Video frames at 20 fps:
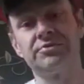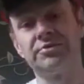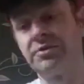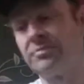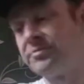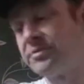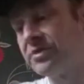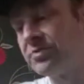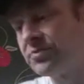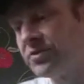
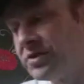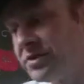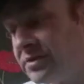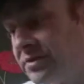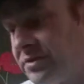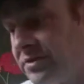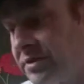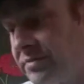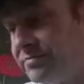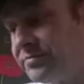number one.
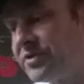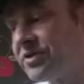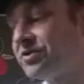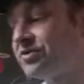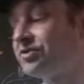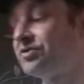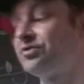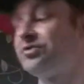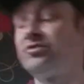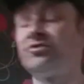Number
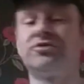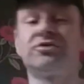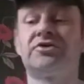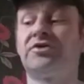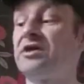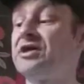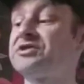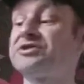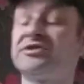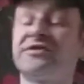two,
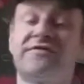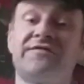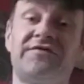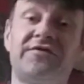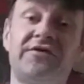classic